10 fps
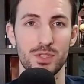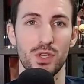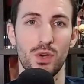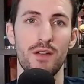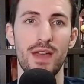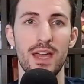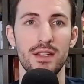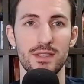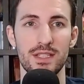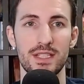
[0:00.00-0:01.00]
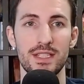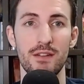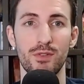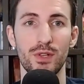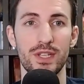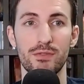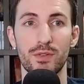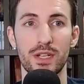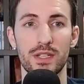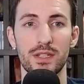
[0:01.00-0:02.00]
So I've had several
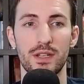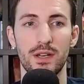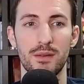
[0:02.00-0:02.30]
different